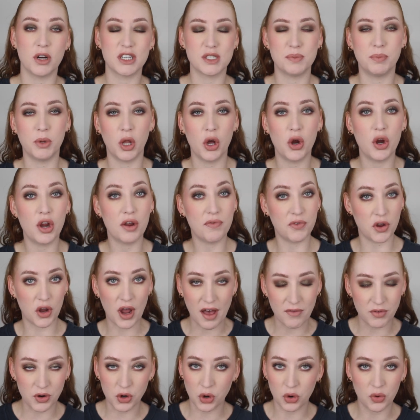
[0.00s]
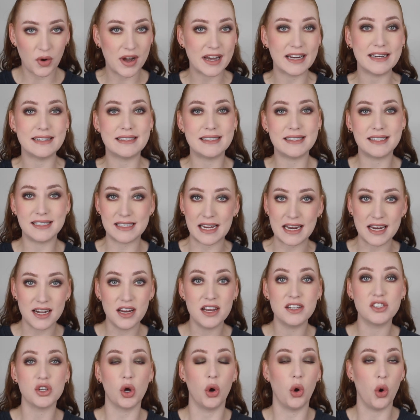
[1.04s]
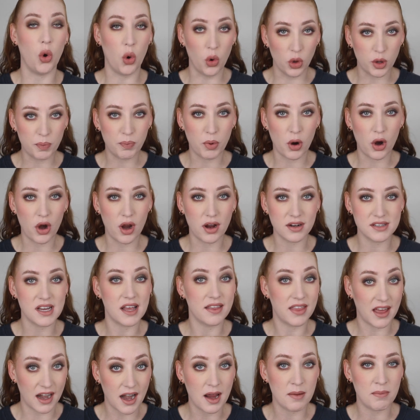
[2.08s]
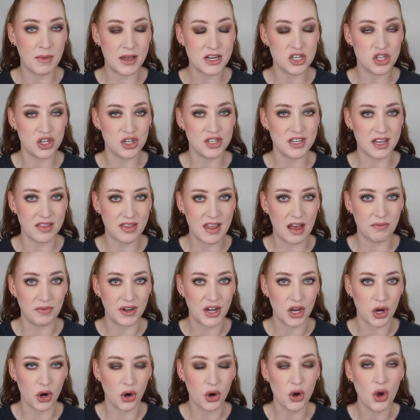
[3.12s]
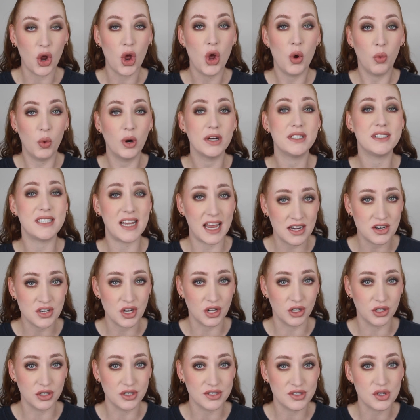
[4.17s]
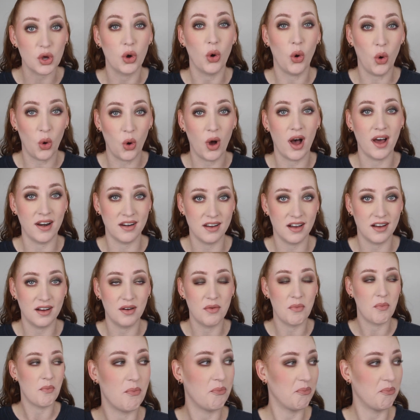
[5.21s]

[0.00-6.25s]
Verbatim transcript: box below if you haven't already seen it. All the products that I mentioned in that video were ten dollars or under.